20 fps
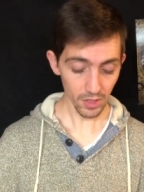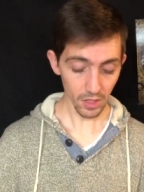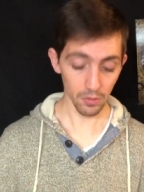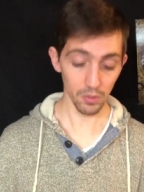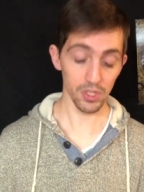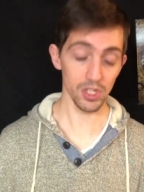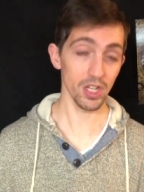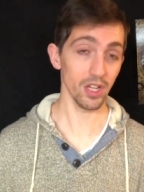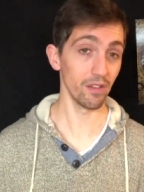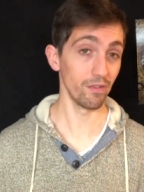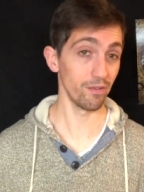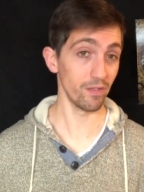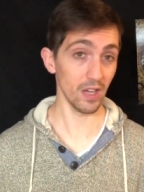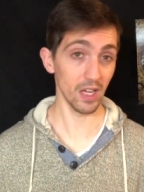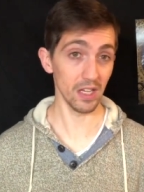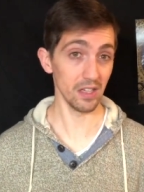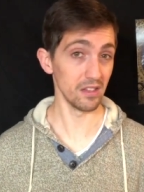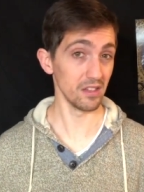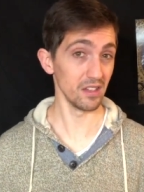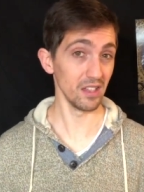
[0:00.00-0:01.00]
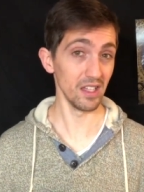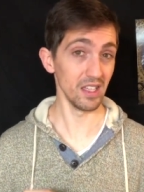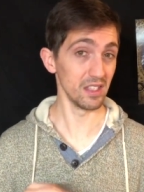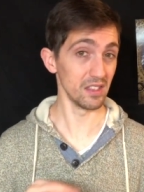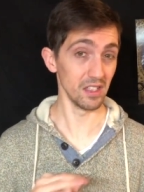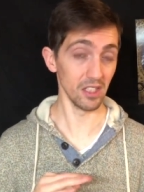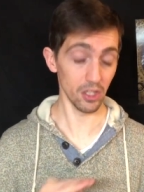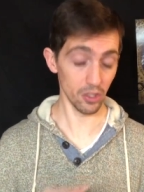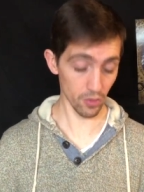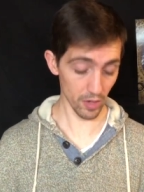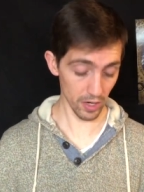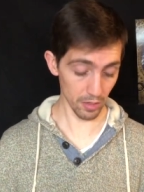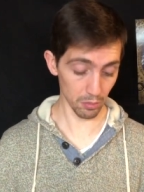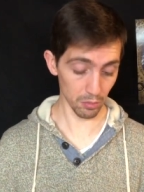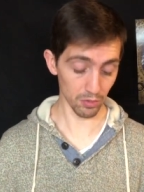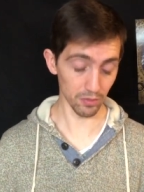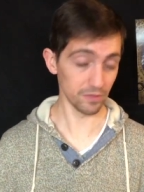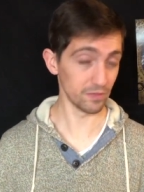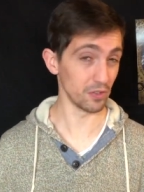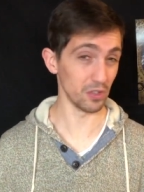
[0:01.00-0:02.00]
which I find is
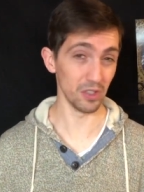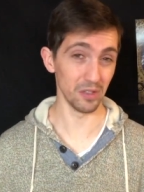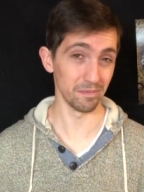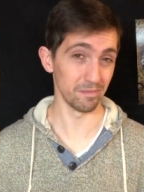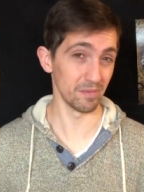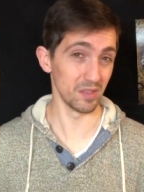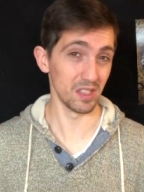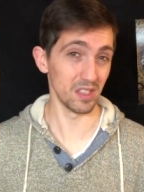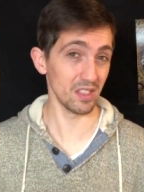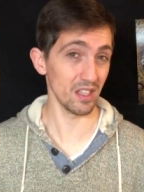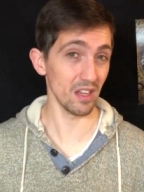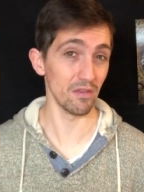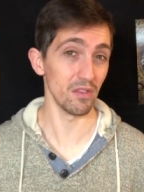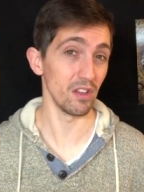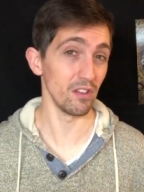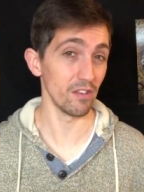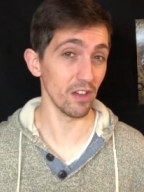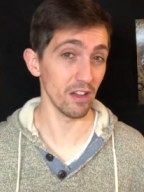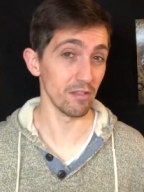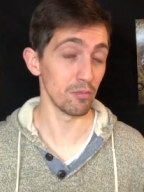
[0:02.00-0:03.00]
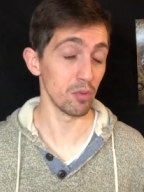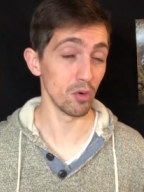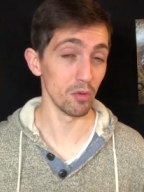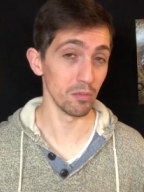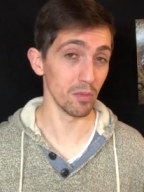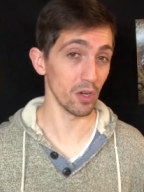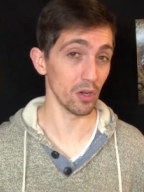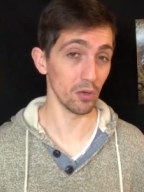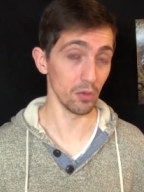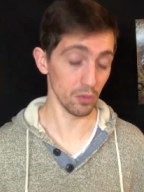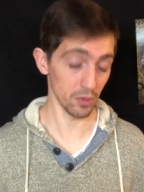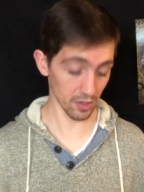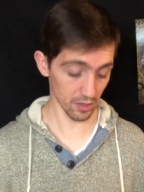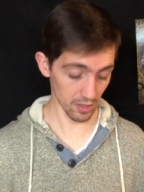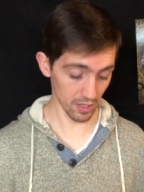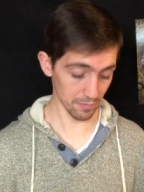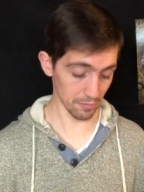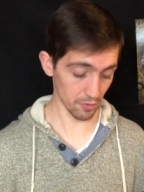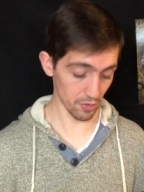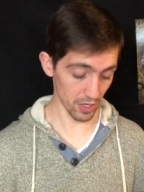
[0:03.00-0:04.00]
incredible for a 75-point model with
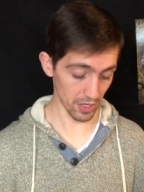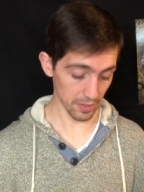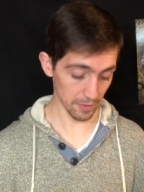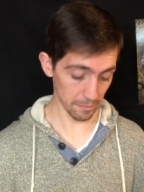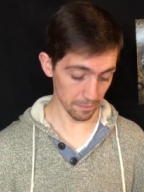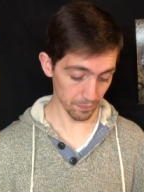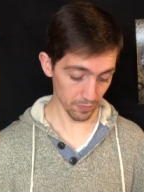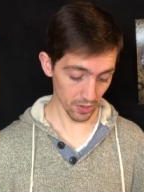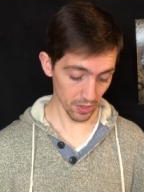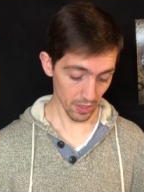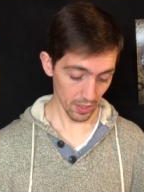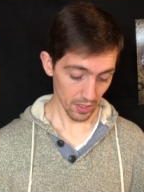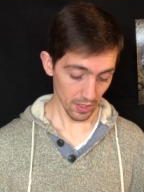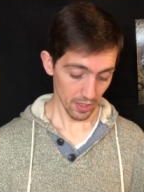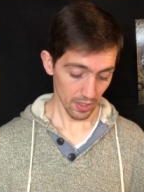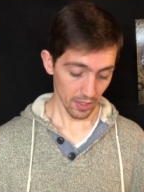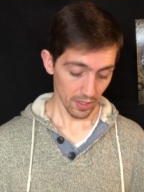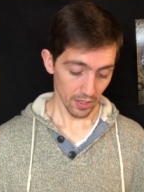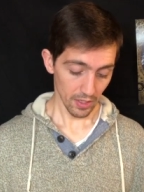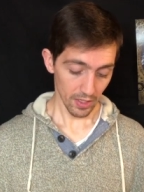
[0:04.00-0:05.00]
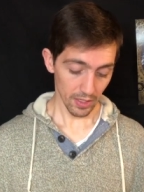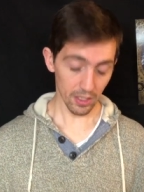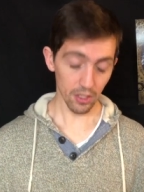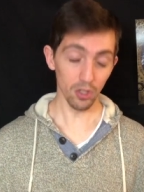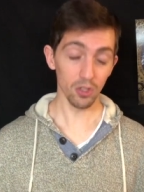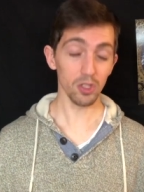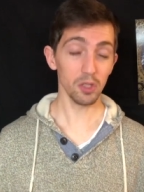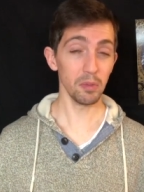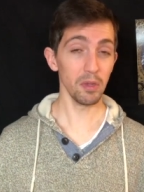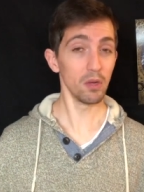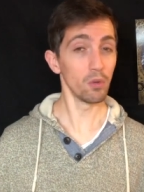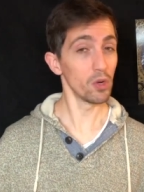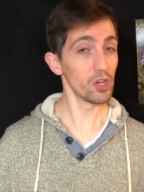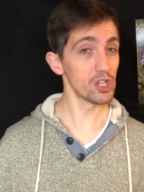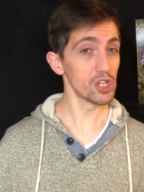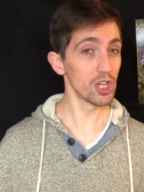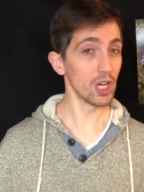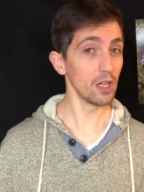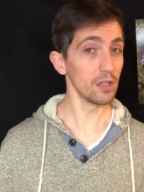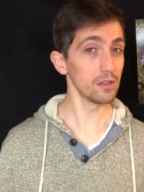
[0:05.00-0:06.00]
an upgrade. It can also be a
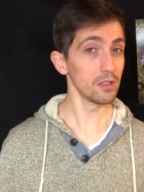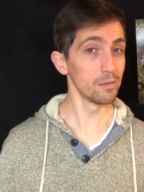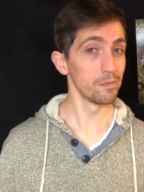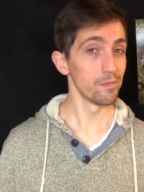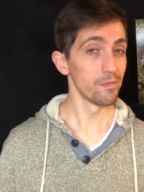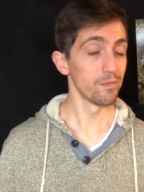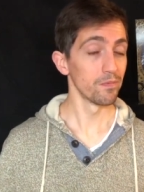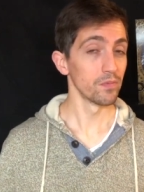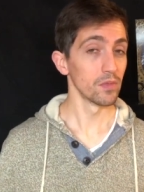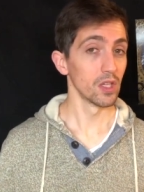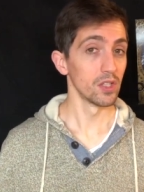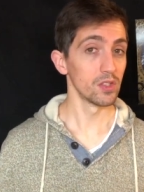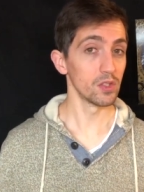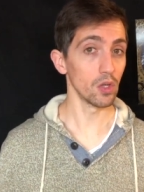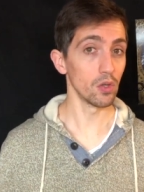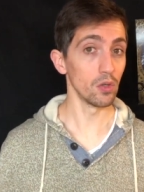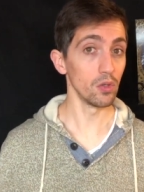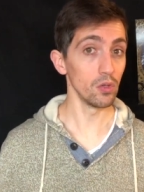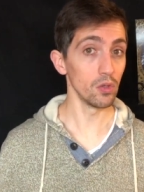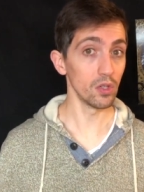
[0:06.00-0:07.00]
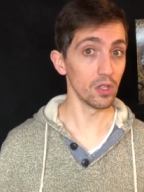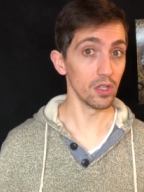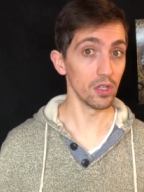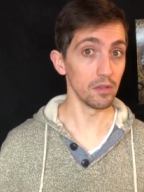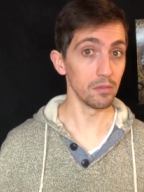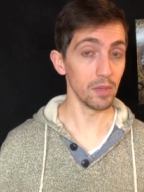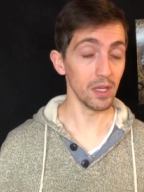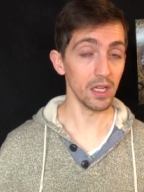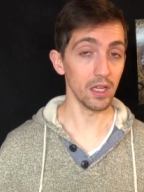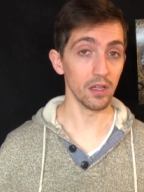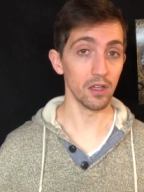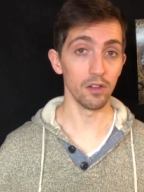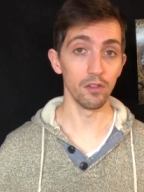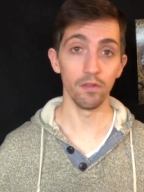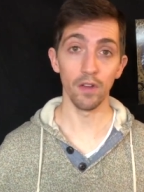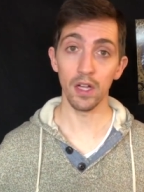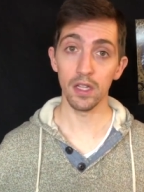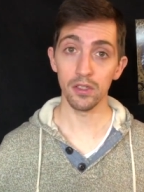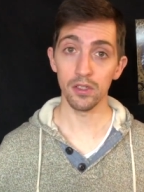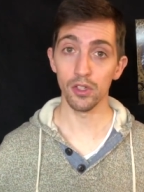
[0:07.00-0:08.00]
Witch Cult, so you can make it
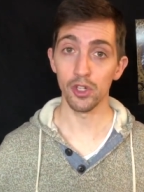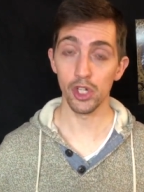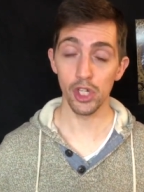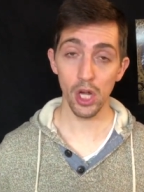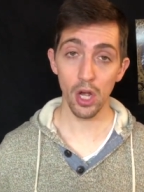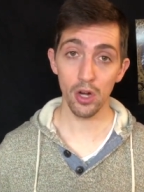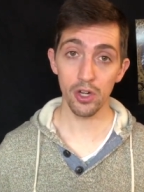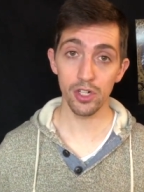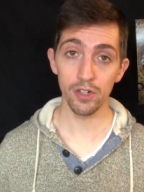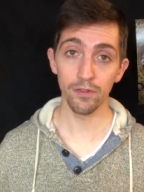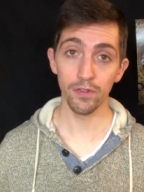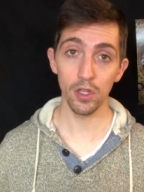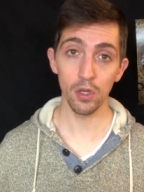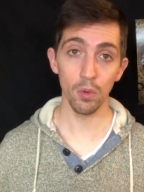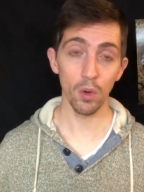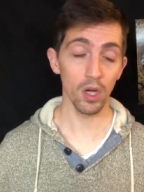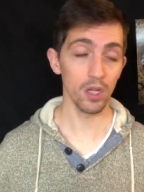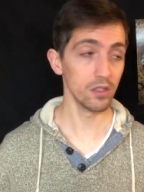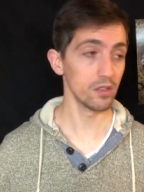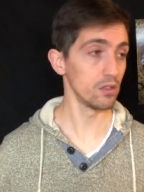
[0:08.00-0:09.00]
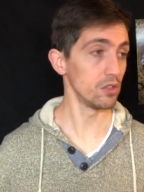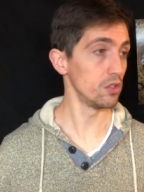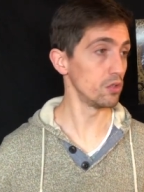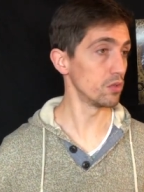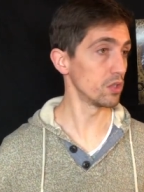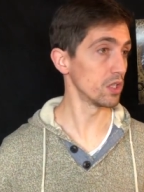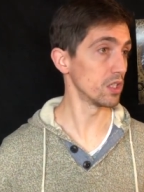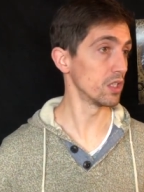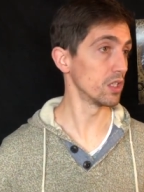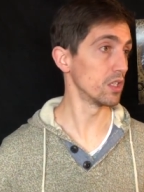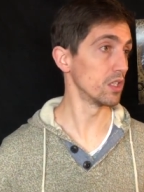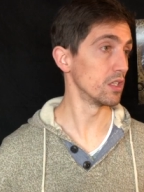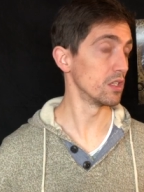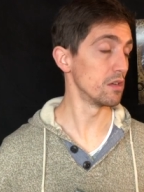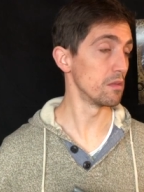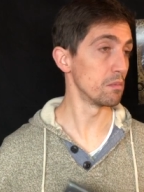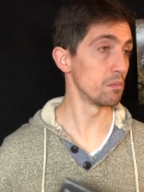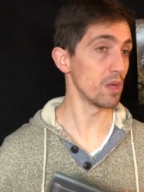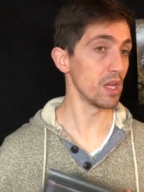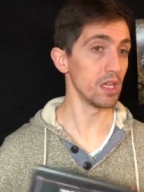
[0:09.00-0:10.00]
advance and charge if you want, you
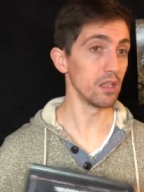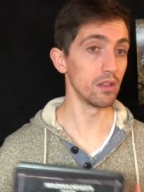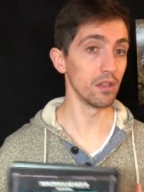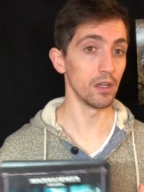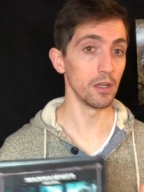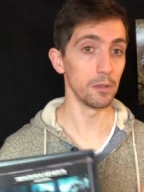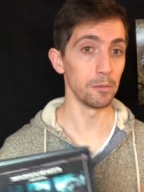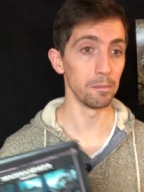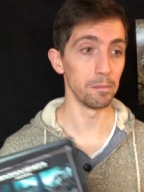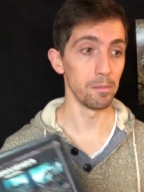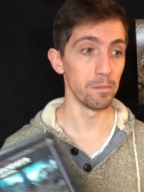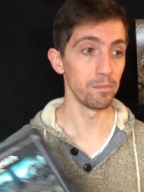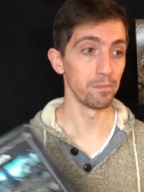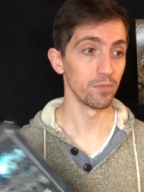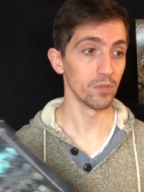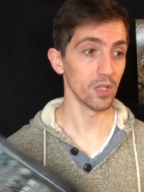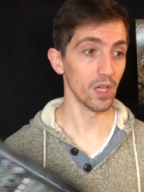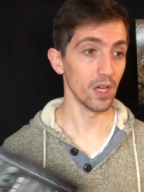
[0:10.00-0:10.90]
can make them